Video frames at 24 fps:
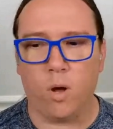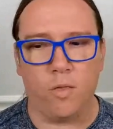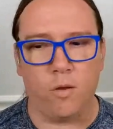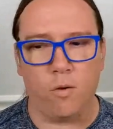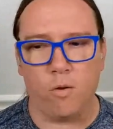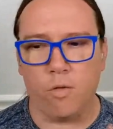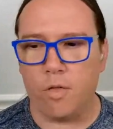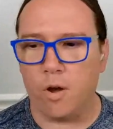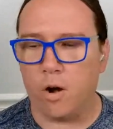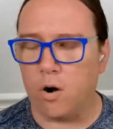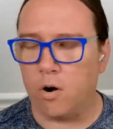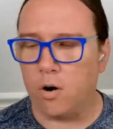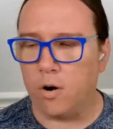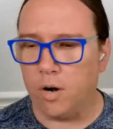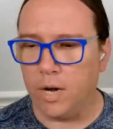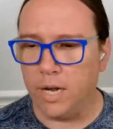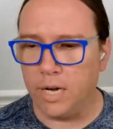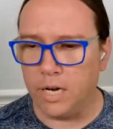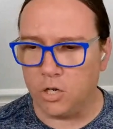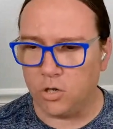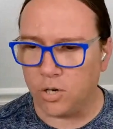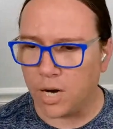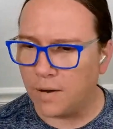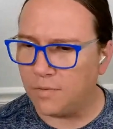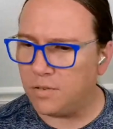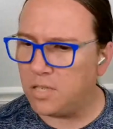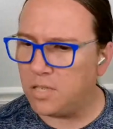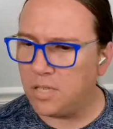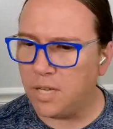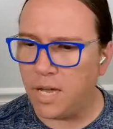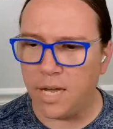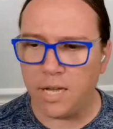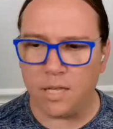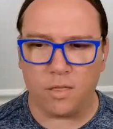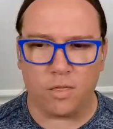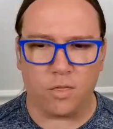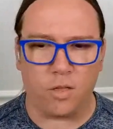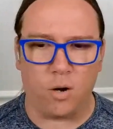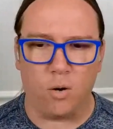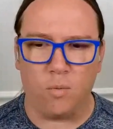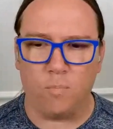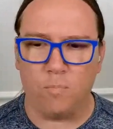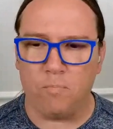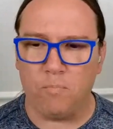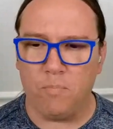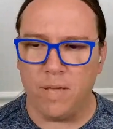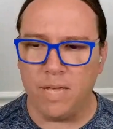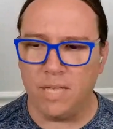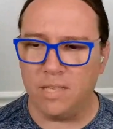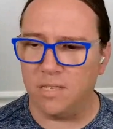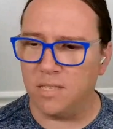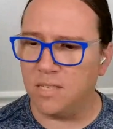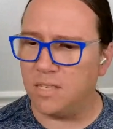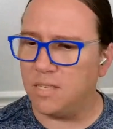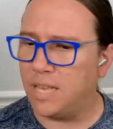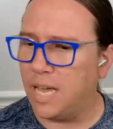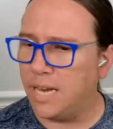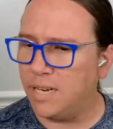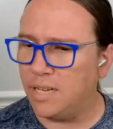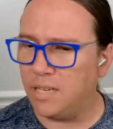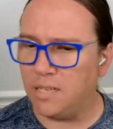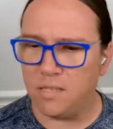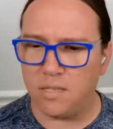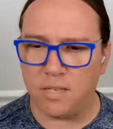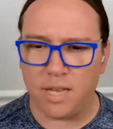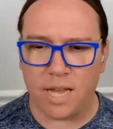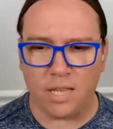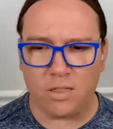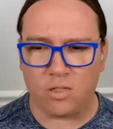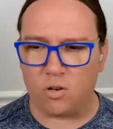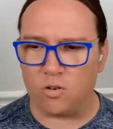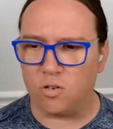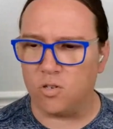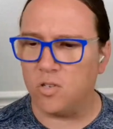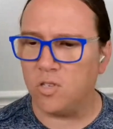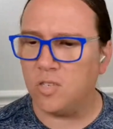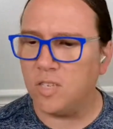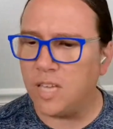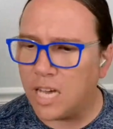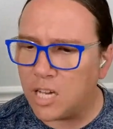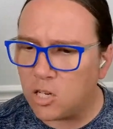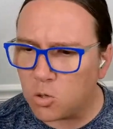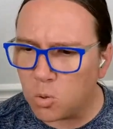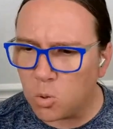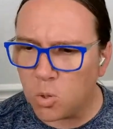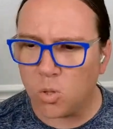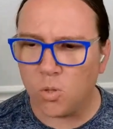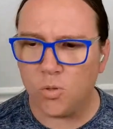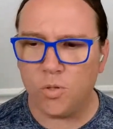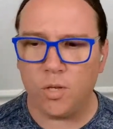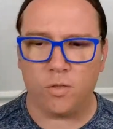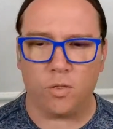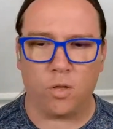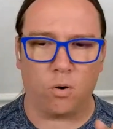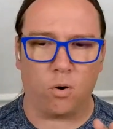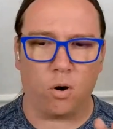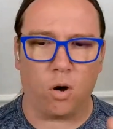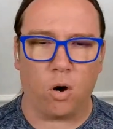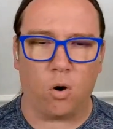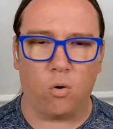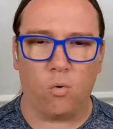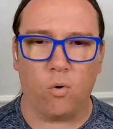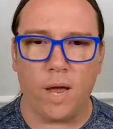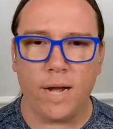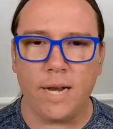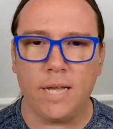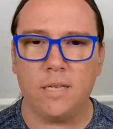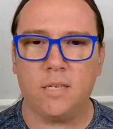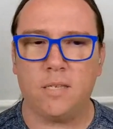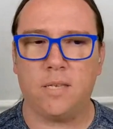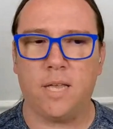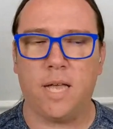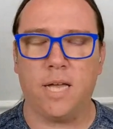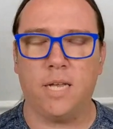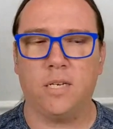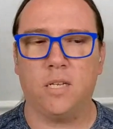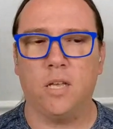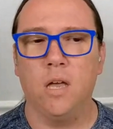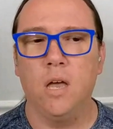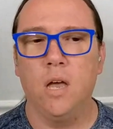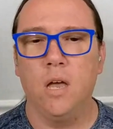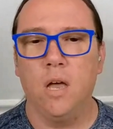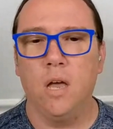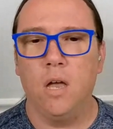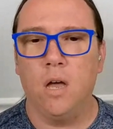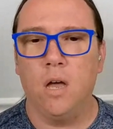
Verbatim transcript: whether they're in a draft state, they're in sending state, they're scheduled, they're already sent,